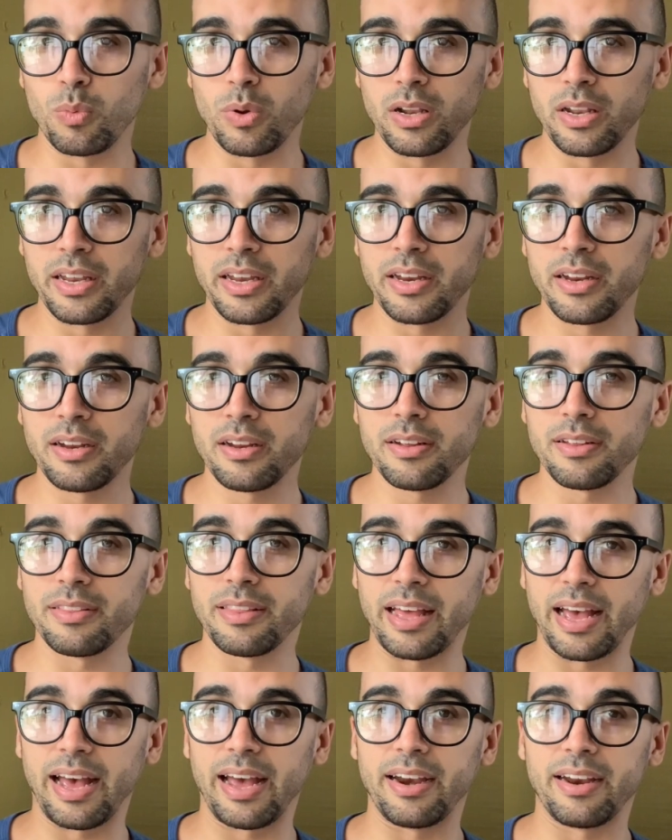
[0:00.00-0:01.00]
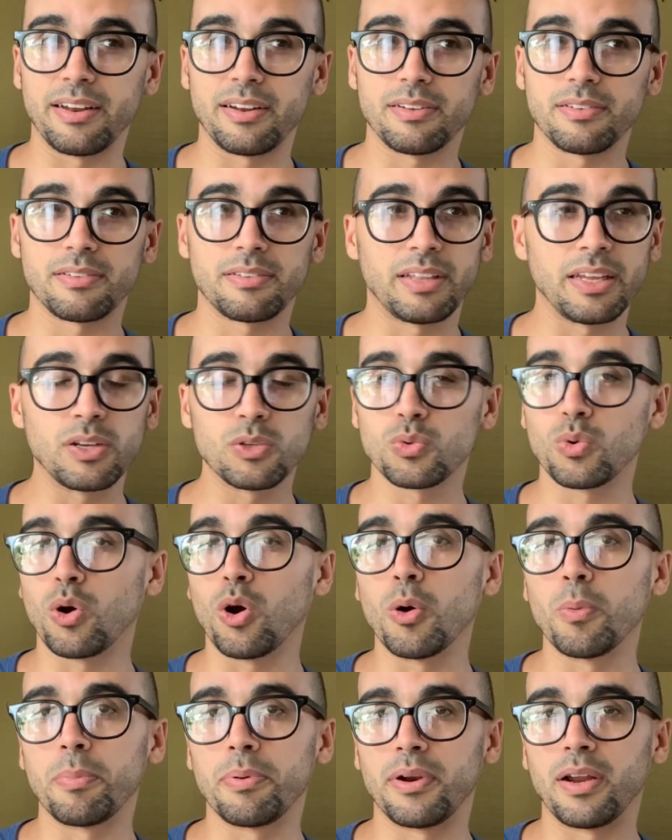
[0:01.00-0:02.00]
willing, that things will
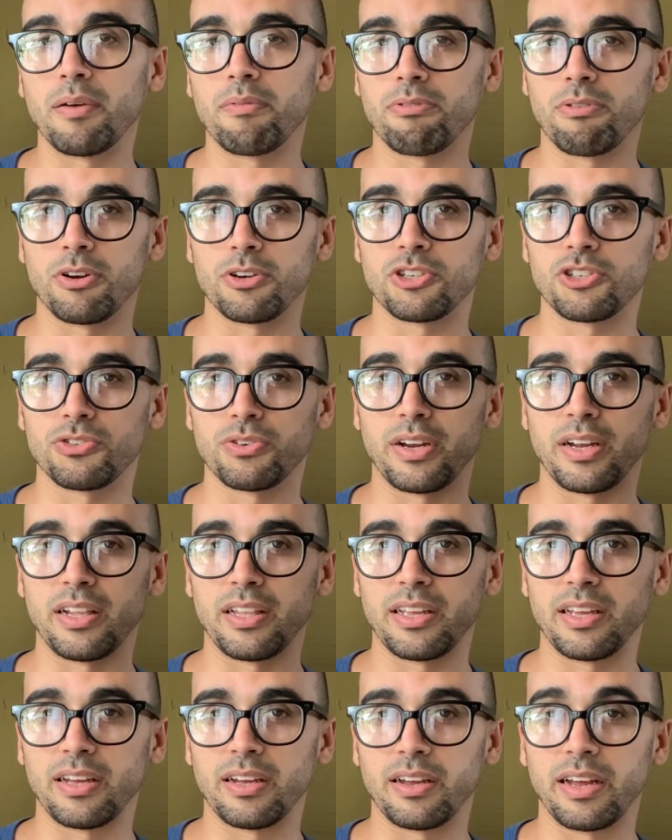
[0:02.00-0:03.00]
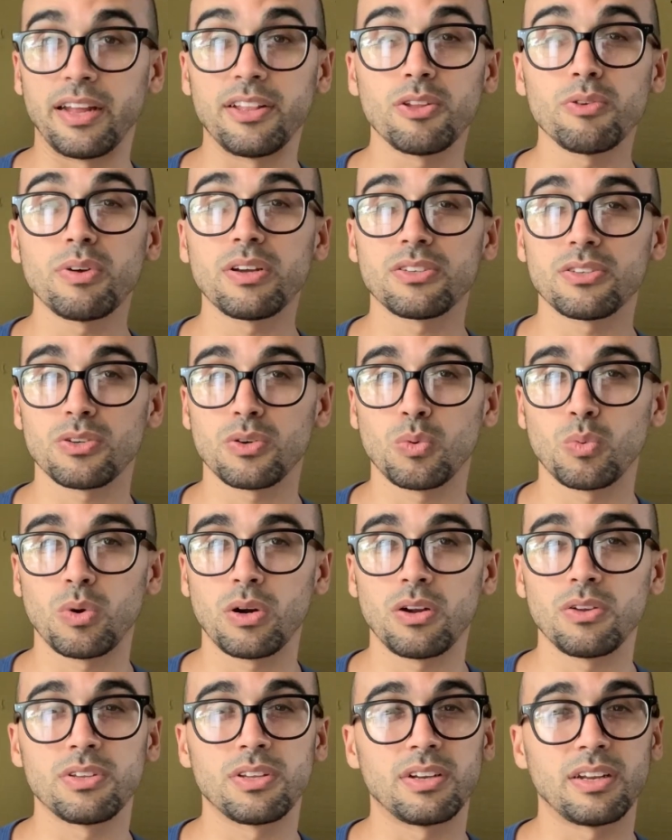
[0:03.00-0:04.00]
open up for Australia and the rest of the
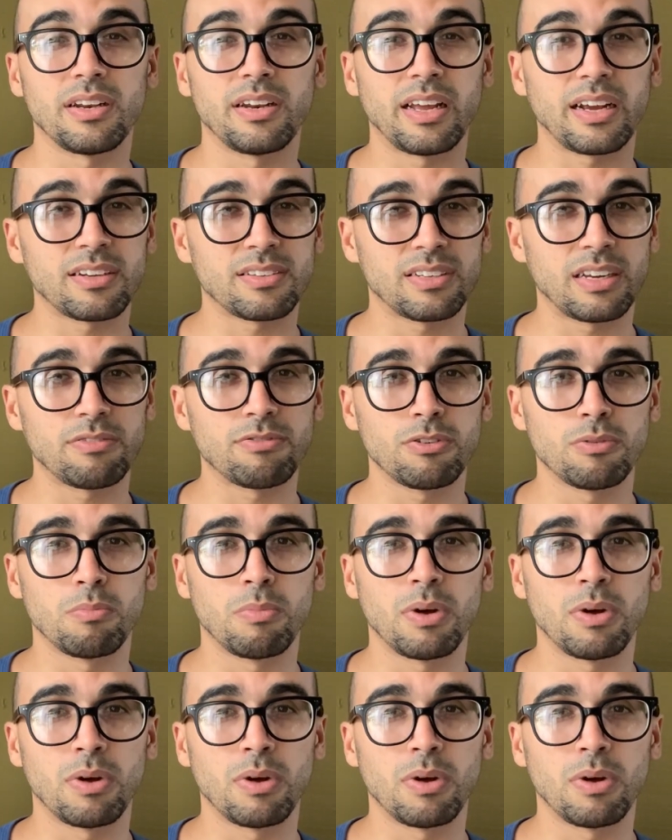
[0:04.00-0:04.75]
world in the next several